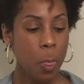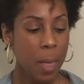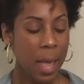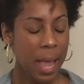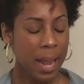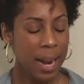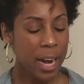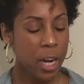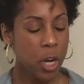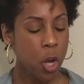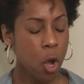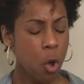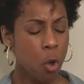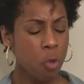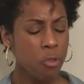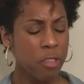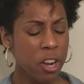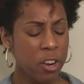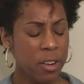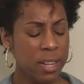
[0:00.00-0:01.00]
And I know
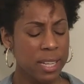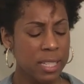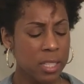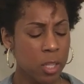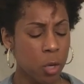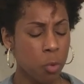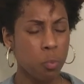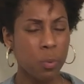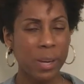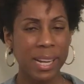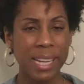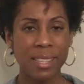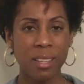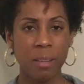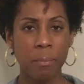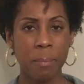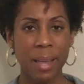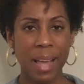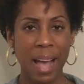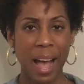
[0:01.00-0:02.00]
there is a reason
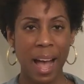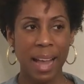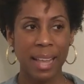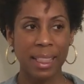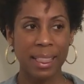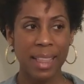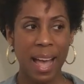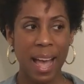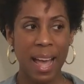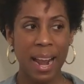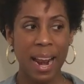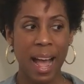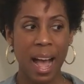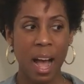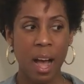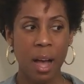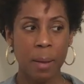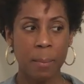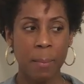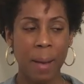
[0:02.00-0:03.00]
behind that.
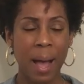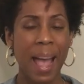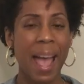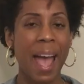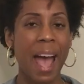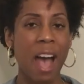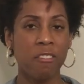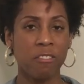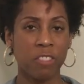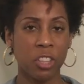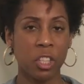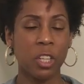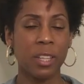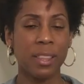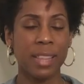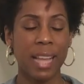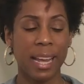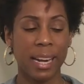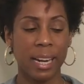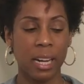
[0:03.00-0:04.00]
I have looked
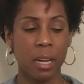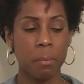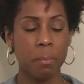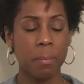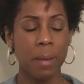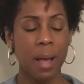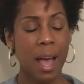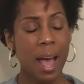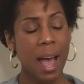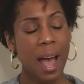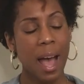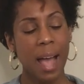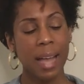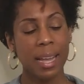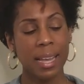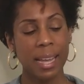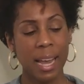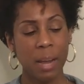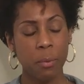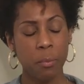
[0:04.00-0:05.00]
that up. I
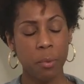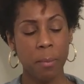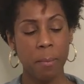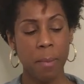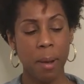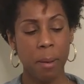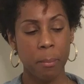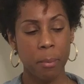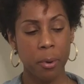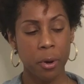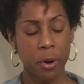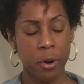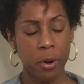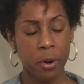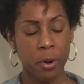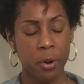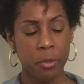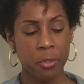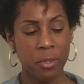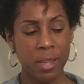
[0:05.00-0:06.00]
can't
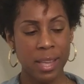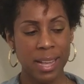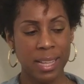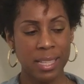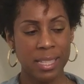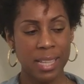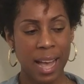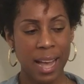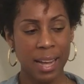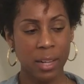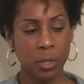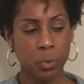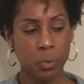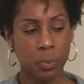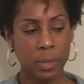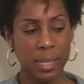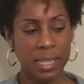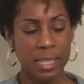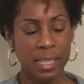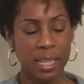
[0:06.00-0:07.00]
remember the exact
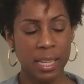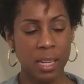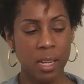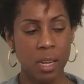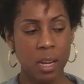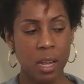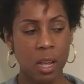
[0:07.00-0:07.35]
reason.